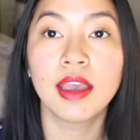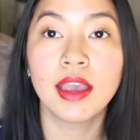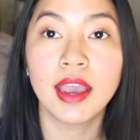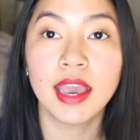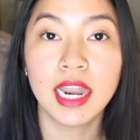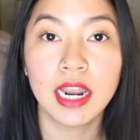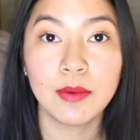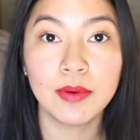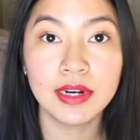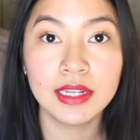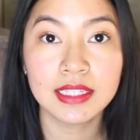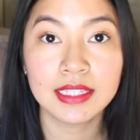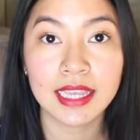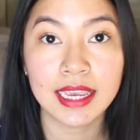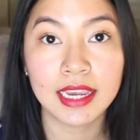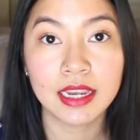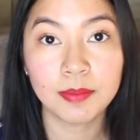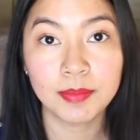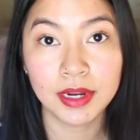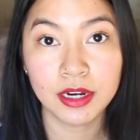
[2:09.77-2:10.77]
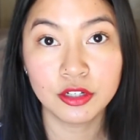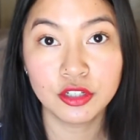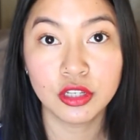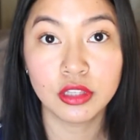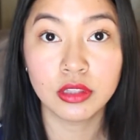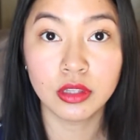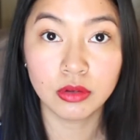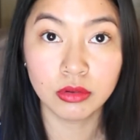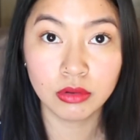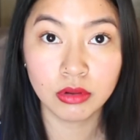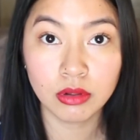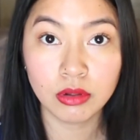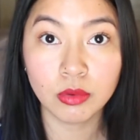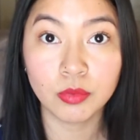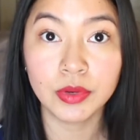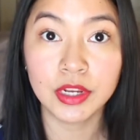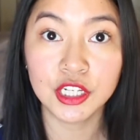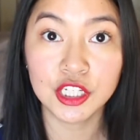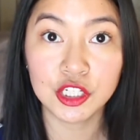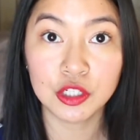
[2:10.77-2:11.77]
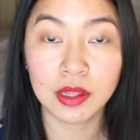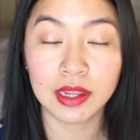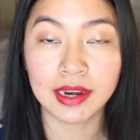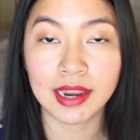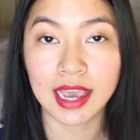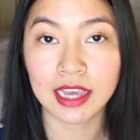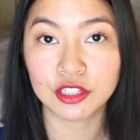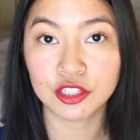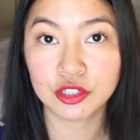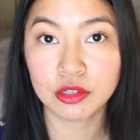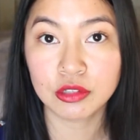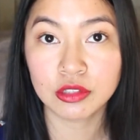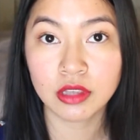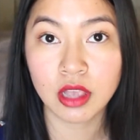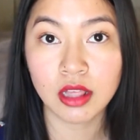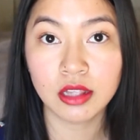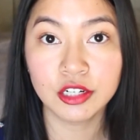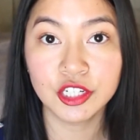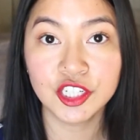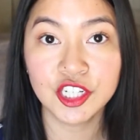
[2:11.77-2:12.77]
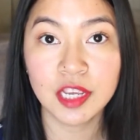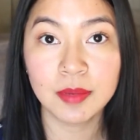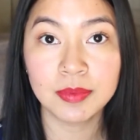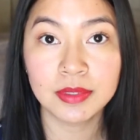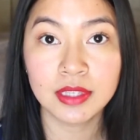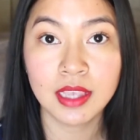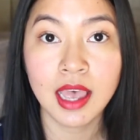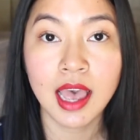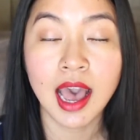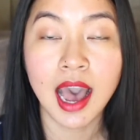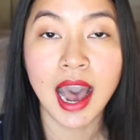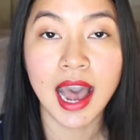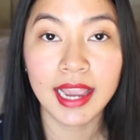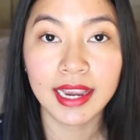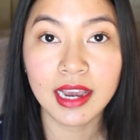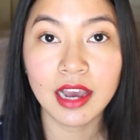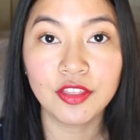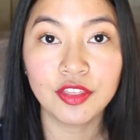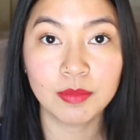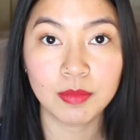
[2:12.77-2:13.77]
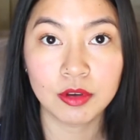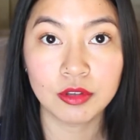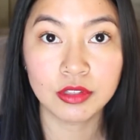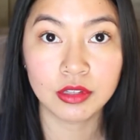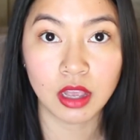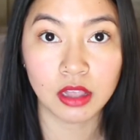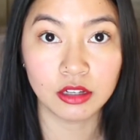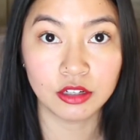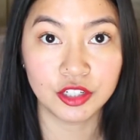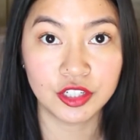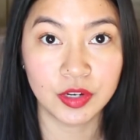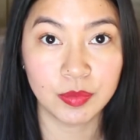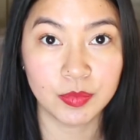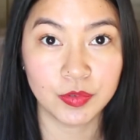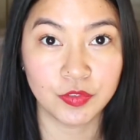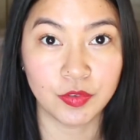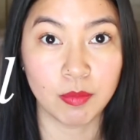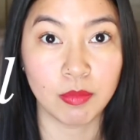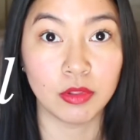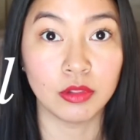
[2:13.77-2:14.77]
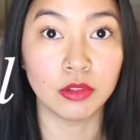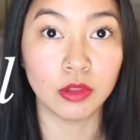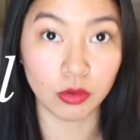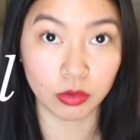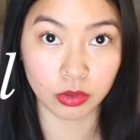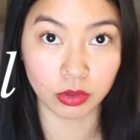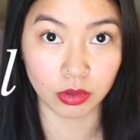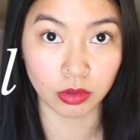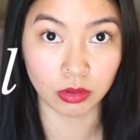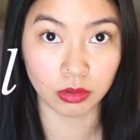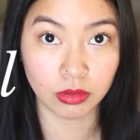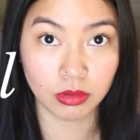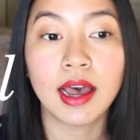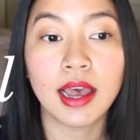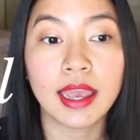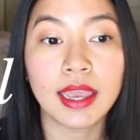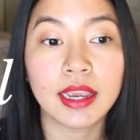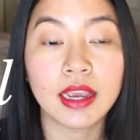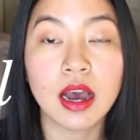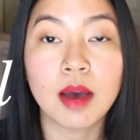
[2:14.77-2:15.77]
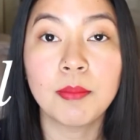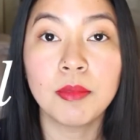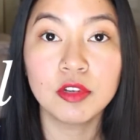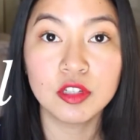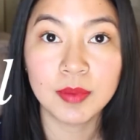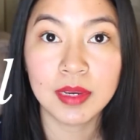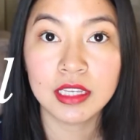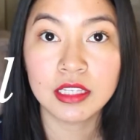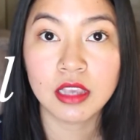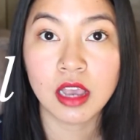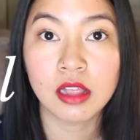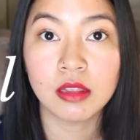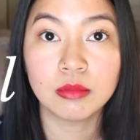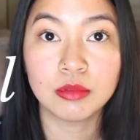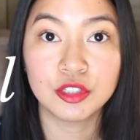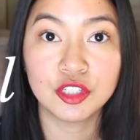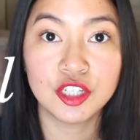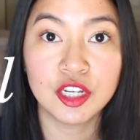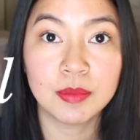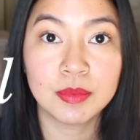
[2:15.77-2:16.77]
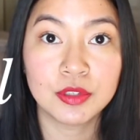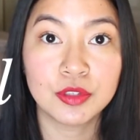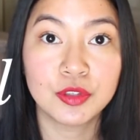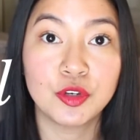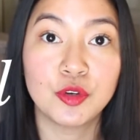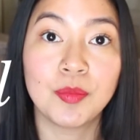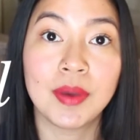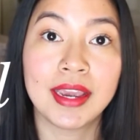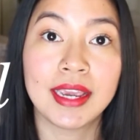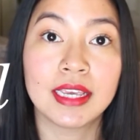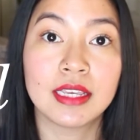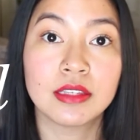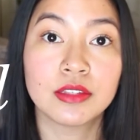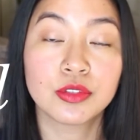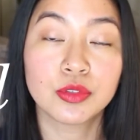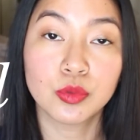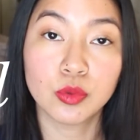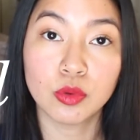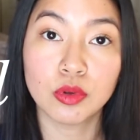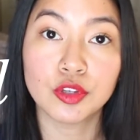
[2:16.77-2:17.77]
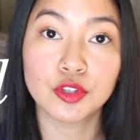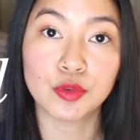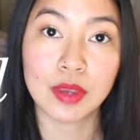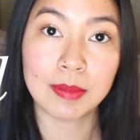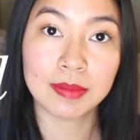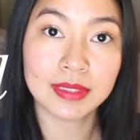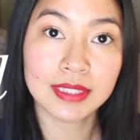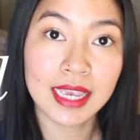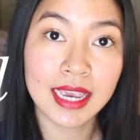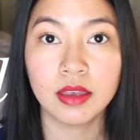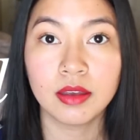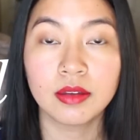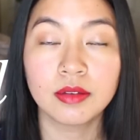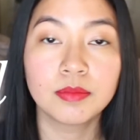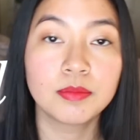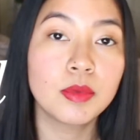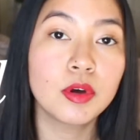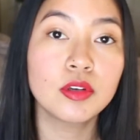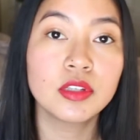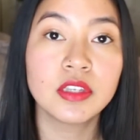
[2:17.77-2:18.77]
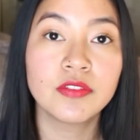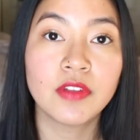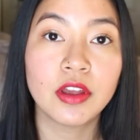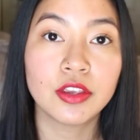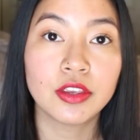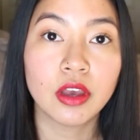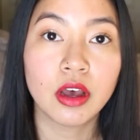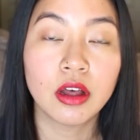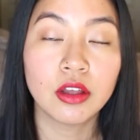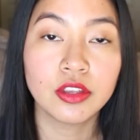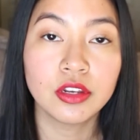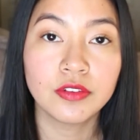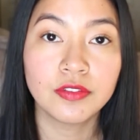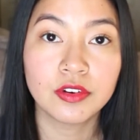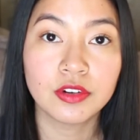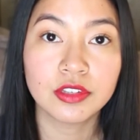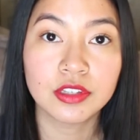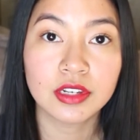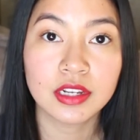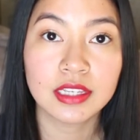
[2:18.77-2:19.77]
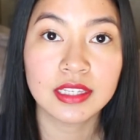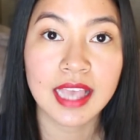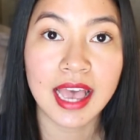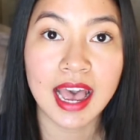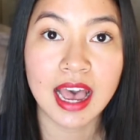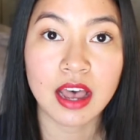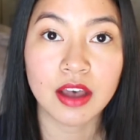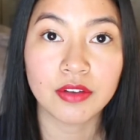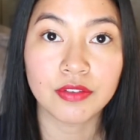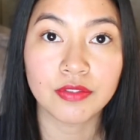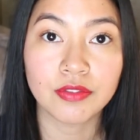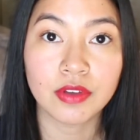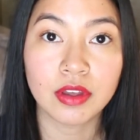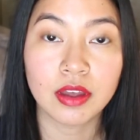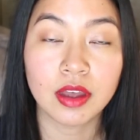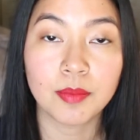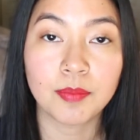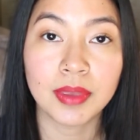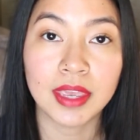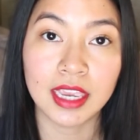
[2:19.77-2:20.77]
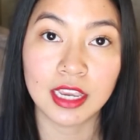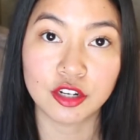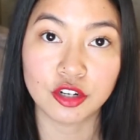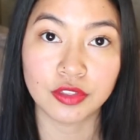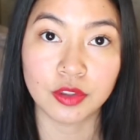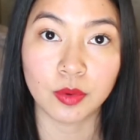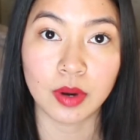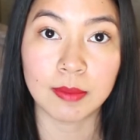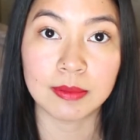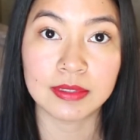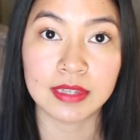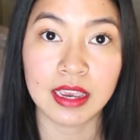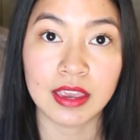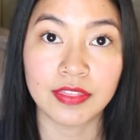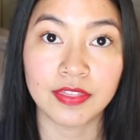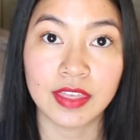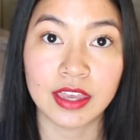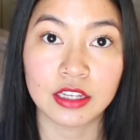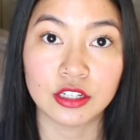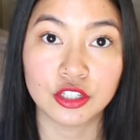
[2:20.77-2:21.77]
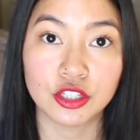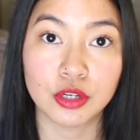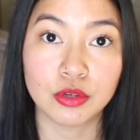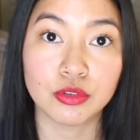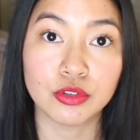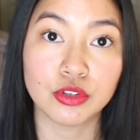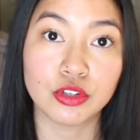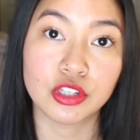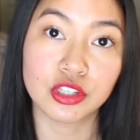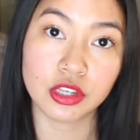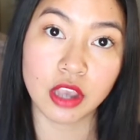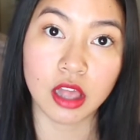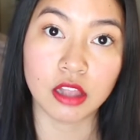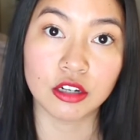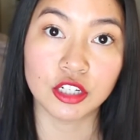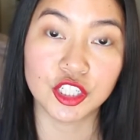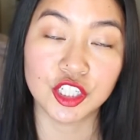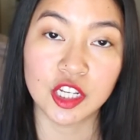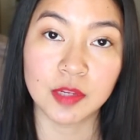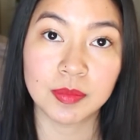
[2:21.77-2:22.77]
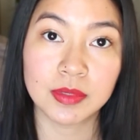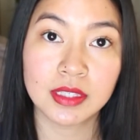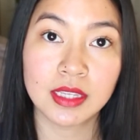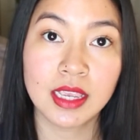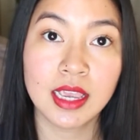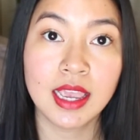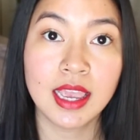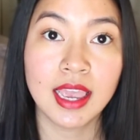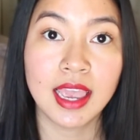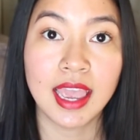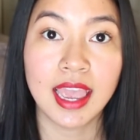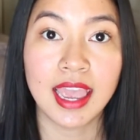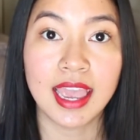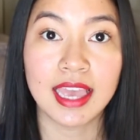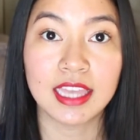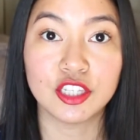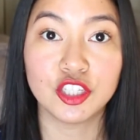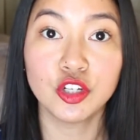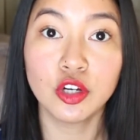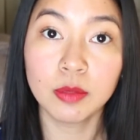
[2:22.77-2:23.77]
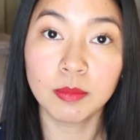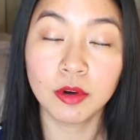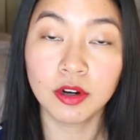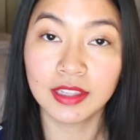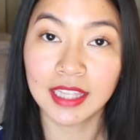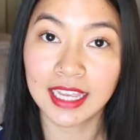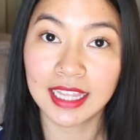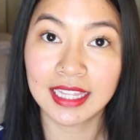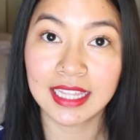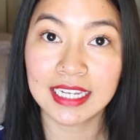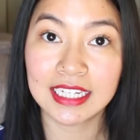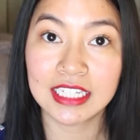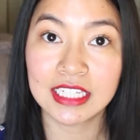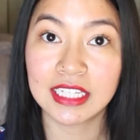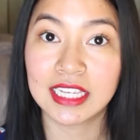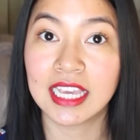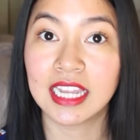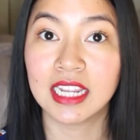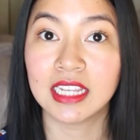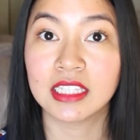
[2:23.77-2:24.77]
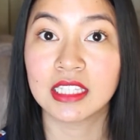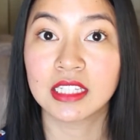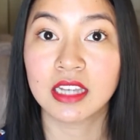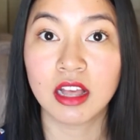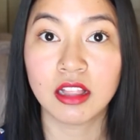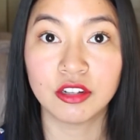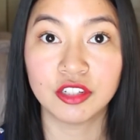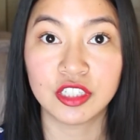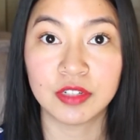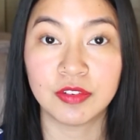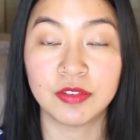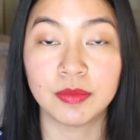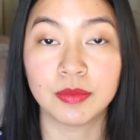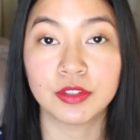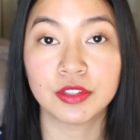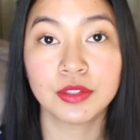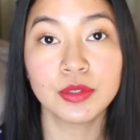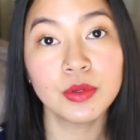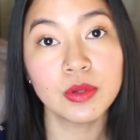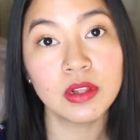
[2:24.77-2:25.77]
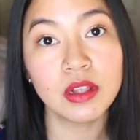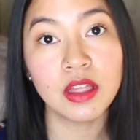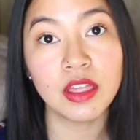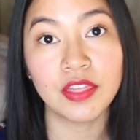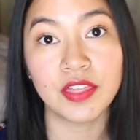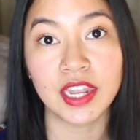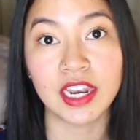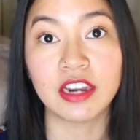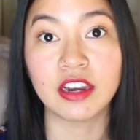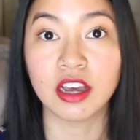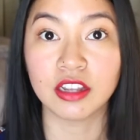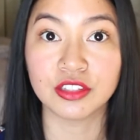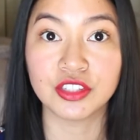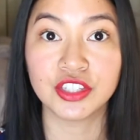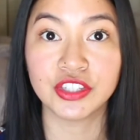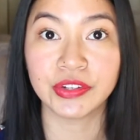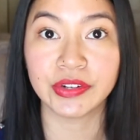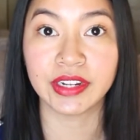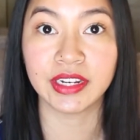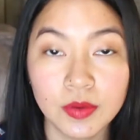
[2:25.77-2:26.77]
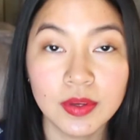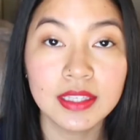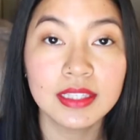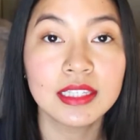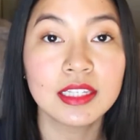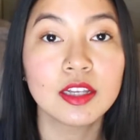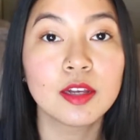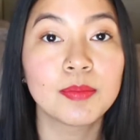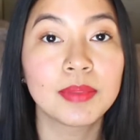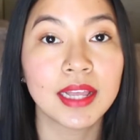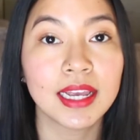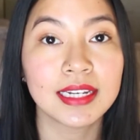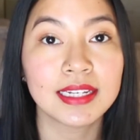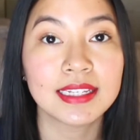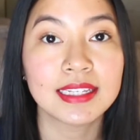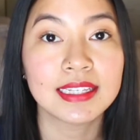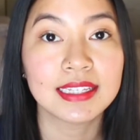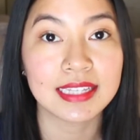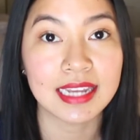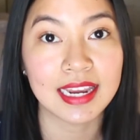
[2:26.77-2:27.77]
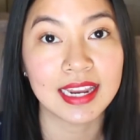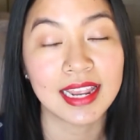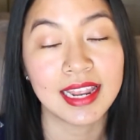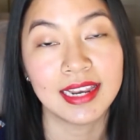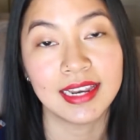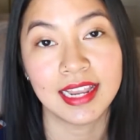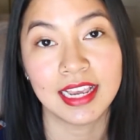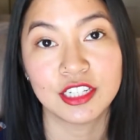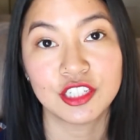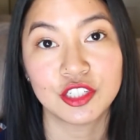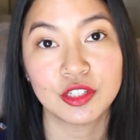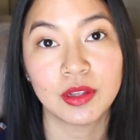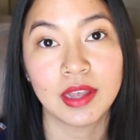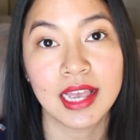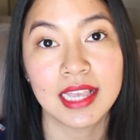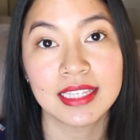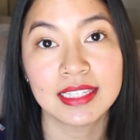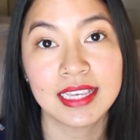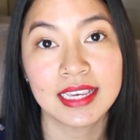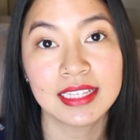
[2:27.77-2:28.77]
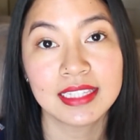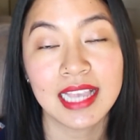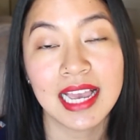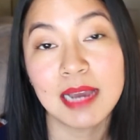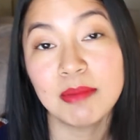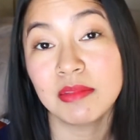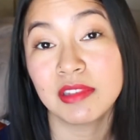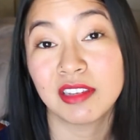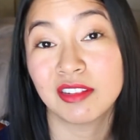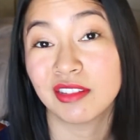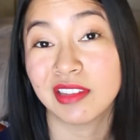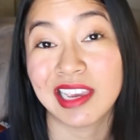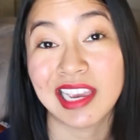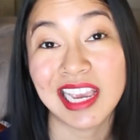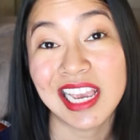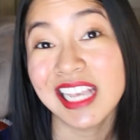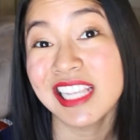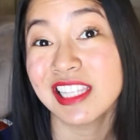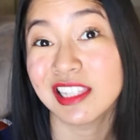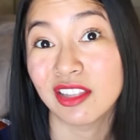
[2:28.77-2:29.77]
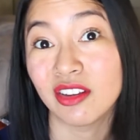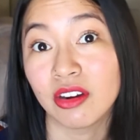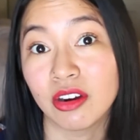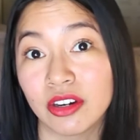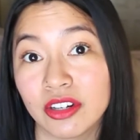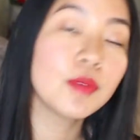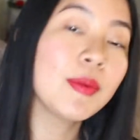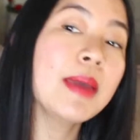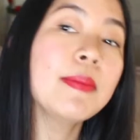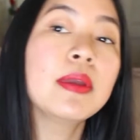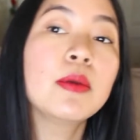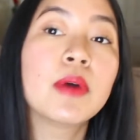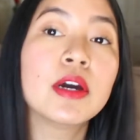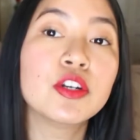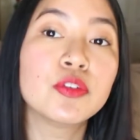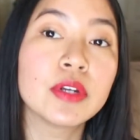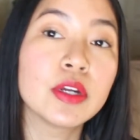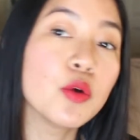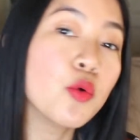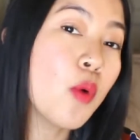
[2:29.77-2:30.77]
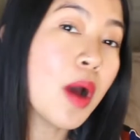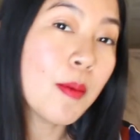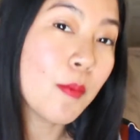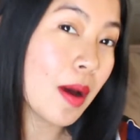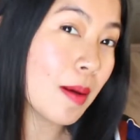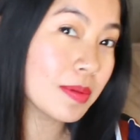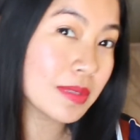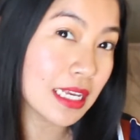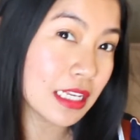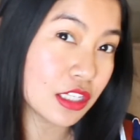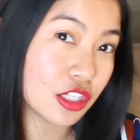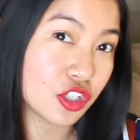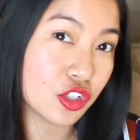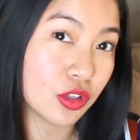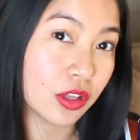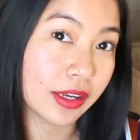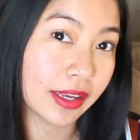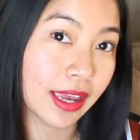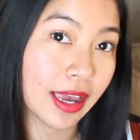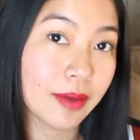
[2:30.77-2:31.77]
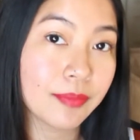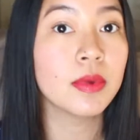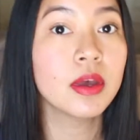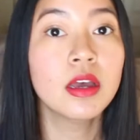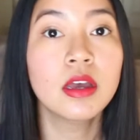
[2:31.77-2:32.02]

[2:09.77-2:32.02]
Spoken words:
And I want to say, compared to local, regional, and national scholarships, I got the most scholarships from local. I got most of my scholarships through my school's website. Most, if not all, universities have a page on their website that shows you to scholarships, and you're more likely to get a scholarship from your school than a non-student. You can still apply to state and national essays. I'm just gonna say it's a little hard. So you might be wondering, what websites did you look at?